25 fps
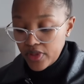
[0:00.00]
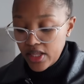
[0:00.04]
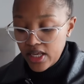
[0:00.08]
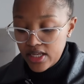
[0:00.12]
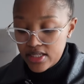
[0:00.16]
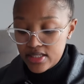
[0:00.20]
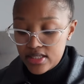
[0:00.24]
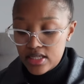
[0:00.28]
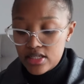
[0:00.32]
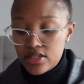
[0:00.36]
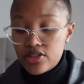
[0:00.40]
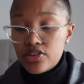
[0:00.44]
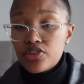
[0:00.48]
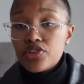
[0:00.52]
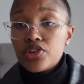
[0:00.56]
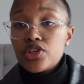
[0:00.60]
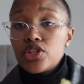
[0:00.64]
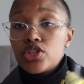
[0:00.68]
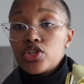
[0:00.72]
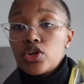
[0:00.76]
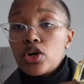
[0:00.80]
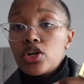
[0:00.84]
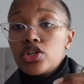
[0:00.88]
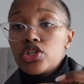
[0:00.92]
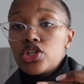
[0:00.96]

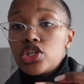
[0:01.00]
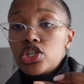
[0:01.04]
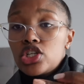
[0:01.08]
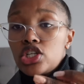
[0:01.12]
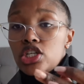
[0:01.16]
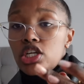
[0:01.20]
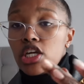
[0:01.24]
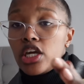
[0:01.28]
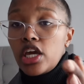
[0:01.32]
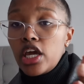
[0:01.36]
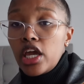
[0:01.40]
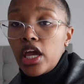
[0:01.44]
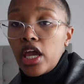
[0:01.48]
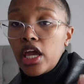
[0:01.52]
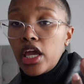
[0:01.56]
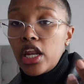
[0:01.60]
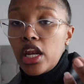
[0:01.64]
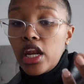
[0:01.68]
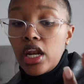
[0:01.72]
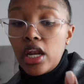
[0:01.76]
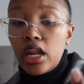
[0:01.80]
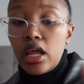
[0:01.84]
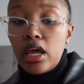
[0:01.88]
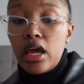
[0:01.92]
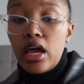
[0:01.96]
accessories on
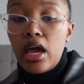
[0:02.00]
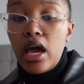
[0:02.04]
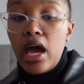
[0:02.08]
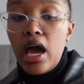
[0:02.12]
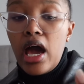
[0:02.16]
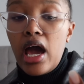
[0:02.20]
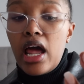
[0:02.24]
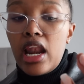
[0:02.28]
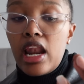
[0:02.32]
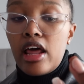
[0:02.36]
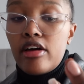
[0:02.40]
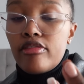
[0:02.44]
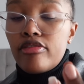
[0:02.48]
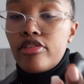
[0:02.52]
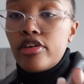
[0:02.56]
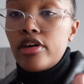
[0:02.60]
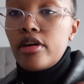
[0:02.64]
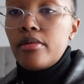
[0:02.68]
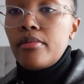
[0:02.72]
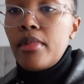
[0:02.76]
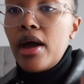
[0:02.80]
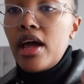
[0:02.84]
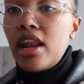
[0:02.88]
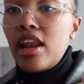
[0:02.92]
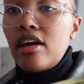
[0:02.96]
shein i love
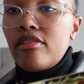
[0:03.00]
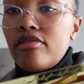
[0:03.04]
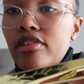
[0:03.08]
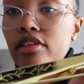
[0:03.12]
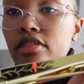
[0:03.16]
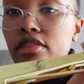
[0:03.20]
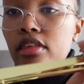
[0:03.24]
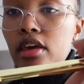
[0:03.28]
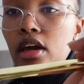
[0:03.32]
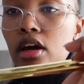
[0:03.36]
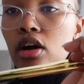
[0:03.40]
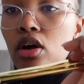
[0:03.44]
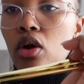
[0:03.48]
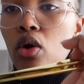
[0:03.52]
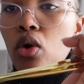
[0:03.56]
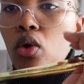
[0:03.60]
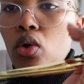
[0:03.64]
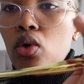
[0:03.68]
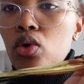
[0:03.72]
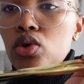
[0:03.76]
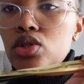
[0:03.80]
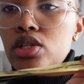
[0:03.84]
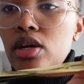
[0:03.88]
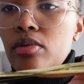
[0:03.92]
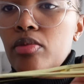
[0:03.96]
them i love that they are
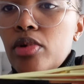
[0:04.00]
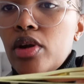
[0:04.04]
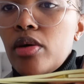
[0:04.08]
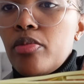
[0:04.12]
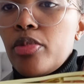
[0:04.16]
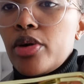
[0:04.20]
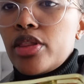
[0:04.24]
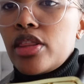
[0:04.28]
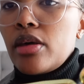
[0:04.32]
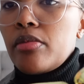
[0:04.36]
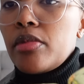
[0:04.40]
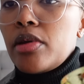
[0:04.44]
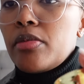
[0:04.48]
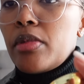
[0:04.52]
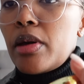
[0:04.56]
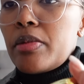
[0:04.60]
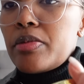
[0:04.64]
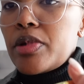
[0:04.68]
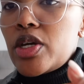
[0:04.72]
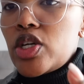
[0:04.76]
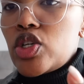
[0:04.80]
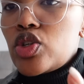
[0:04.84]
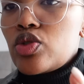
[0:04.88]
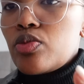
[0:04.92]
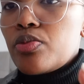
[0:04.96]
gold i'm gonna put them in my
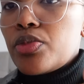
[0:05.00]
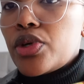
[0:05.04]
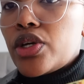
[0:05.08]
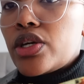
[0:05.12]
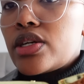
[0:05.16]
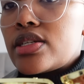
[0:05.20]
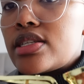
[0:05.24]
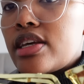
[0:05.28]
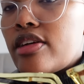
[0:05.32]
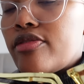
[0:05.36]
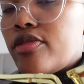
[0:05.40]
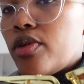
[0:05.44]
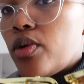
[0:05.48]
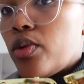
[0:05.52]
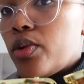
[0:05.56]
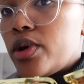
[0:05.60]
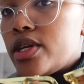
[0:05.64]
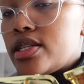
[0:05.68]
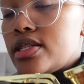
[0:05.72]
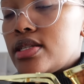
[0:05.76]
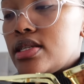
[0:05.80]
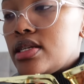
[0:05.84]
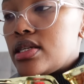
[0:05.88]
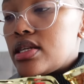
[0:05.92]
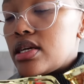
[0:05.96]
bedroom because i've
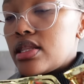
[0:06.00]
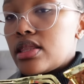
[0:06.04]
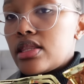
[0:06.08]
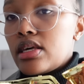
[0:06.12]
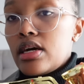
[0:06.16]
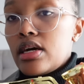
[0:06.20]
always needed